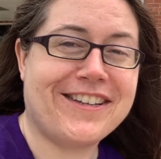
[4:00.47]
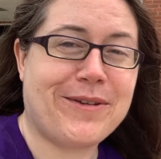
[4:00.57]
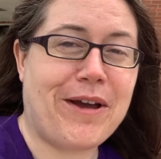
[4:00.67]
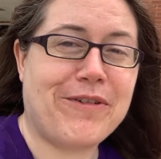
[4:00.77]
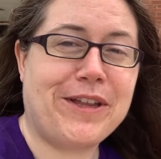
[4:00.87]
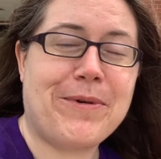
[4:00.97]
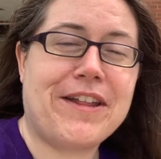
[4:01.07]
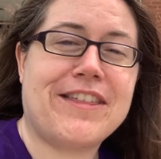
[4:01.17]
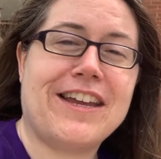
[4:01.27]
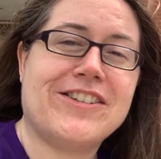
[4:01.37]
So I really
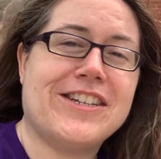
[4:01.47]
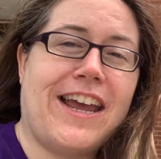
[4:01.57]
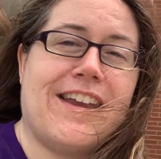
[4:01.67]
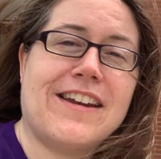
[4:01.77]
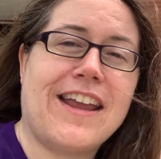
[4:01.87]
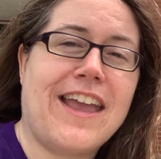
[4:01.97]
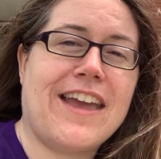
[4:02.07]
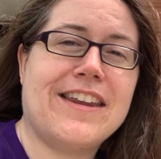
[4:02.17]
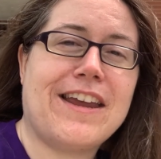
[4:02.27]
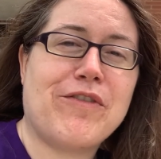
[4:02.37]
want to thank Jeanette
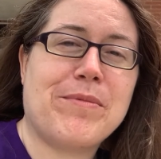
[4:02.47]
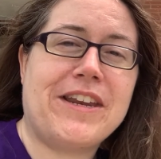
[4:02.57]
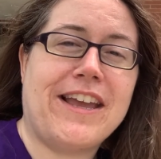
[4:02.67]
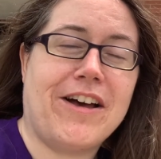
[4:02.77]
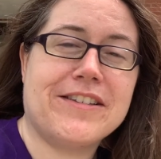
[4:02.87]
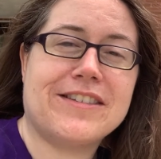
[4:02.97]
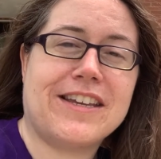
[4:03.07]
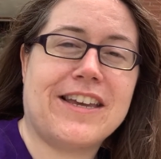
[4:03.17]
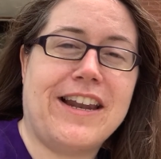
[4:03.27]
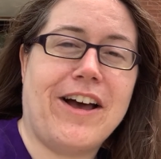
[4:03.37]
and everybody else
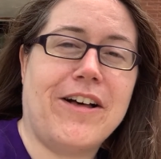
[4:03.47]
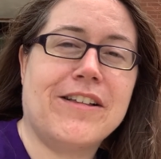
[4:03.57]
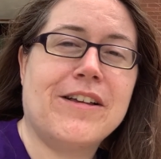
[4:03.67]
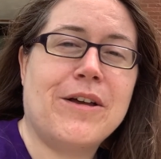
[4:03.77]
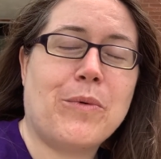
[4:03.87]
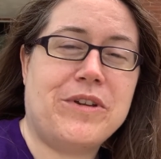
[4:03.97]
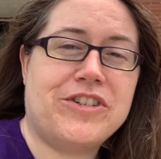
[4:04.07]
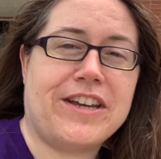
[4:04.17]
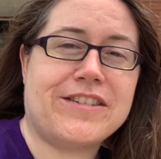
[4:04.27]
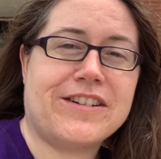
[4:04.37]
in Canal,
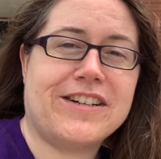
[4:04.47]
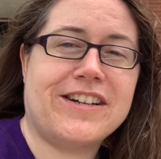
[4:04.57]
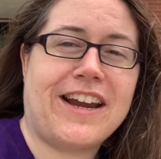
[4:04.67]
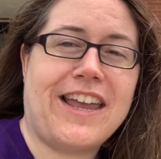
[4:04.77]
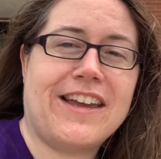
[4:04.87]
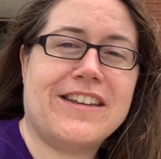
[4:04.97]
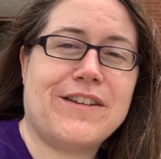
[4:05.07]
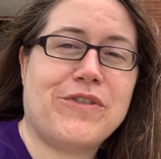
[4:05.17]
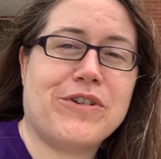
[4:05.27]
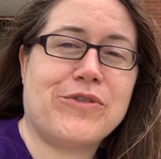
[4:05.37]
Winchester, and
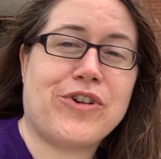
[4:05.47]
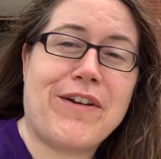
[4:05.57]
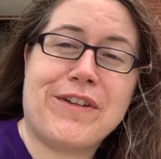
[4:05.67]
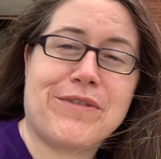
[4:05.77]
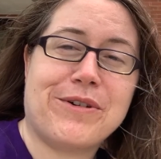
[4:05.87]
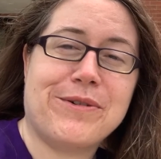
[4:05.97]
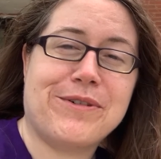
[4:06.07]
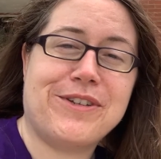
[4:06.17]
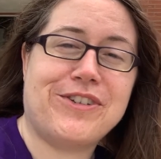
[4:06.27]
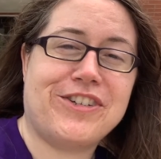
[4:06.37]
if you're driving through,
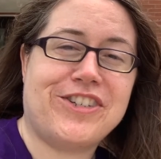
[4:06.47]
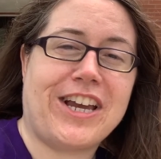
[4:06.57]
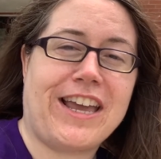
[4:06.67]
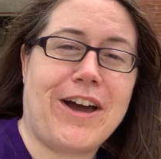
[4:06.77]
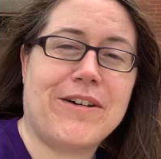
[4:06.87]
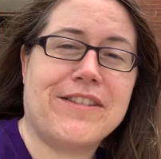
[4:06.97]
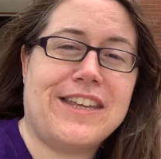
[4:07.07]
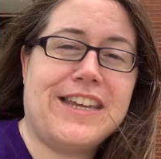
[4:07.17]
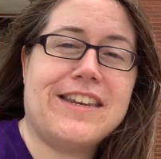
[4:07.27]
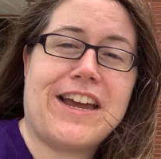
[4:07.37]
you should check out
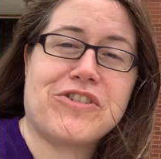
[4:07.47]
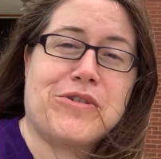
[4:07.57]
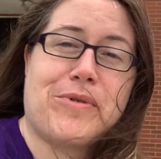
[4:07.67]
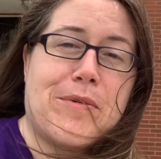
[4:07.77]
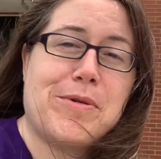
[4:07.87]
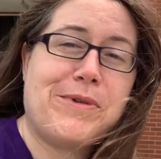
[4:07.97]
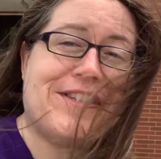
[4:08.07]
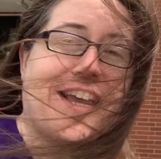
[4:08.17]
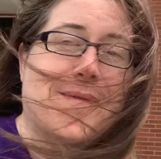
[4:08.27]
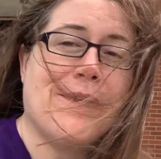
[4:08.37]
the National Barber
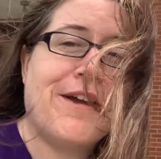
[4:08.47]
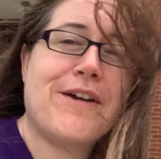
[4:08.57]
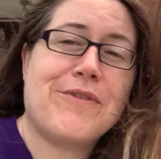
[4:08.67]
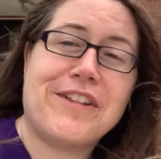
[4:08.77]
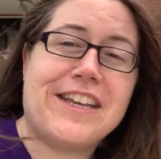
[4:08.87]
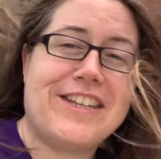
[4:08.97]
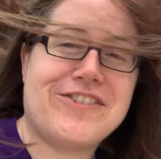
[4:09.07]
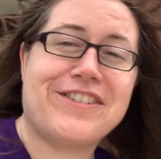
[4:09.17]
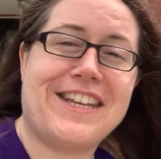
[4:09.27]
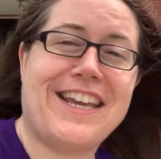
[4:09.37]
Museum. Really
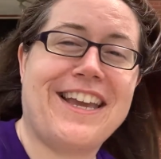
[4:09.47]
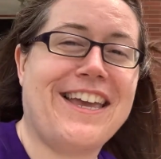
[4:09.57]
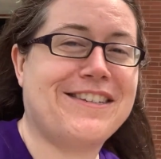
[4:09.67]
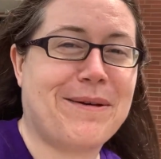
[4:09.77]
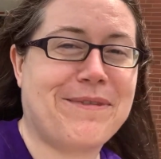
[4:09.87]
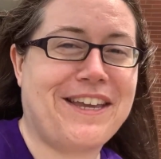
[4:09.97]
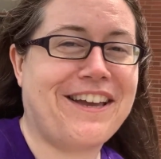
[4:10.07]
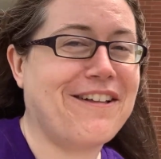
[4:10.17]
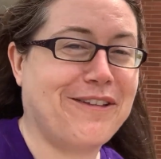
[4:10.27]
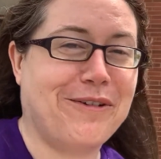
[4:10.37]
interesting and
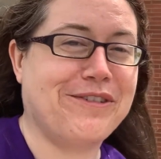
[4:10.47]
something a little